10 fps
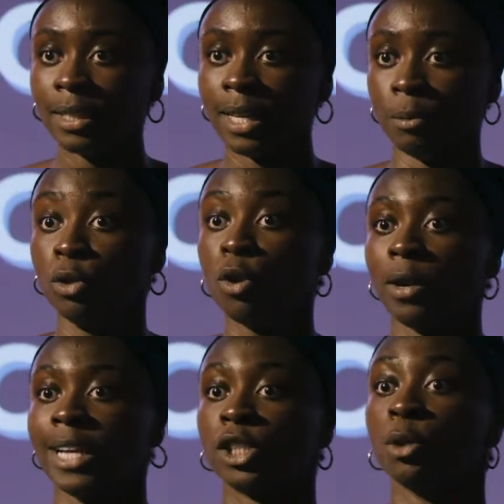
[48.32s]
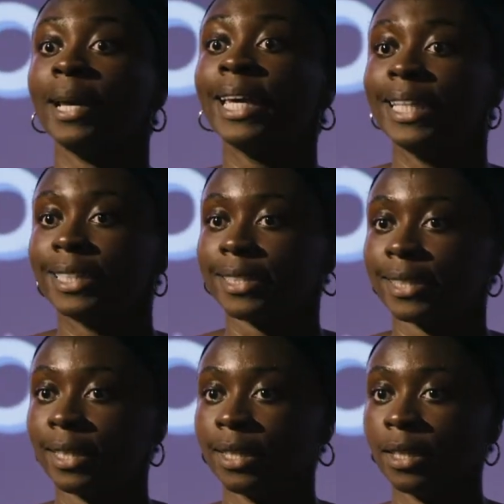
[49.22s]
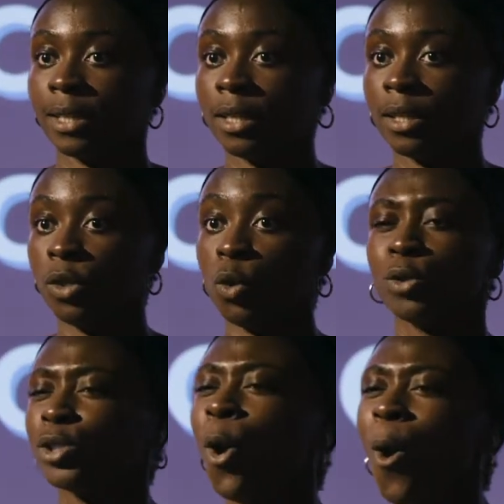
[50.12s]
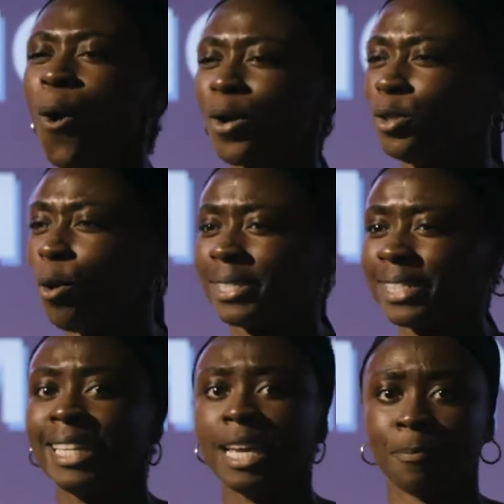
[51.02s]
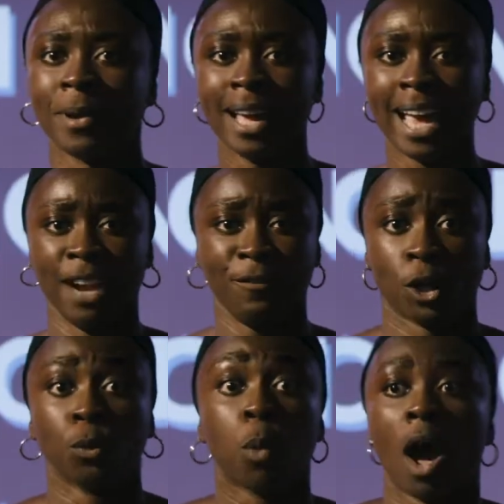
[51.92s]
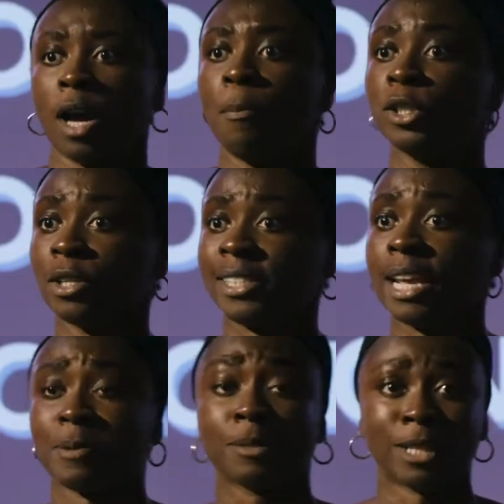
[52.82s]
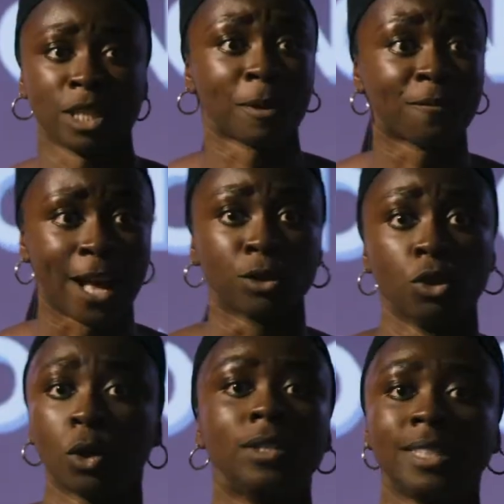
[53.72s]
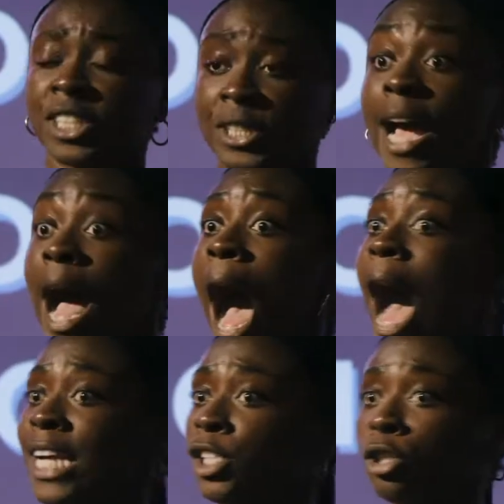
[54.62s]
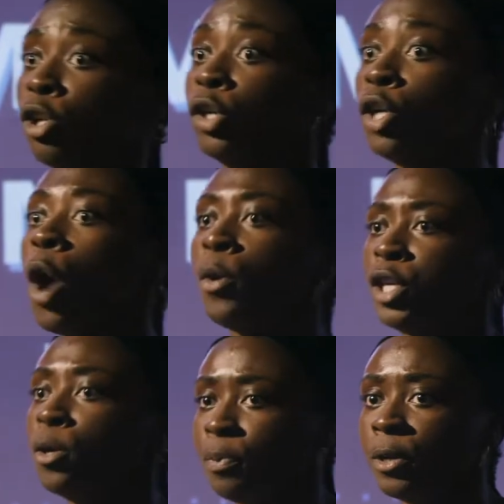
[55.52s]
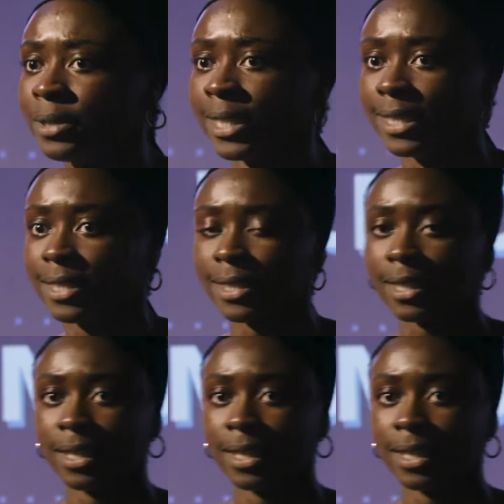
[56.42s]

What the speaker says: It will not let you eat, nor talk, nor sleep, and if it could work upon your shape as much as prevailed on your condition, I should not know you, Brutus.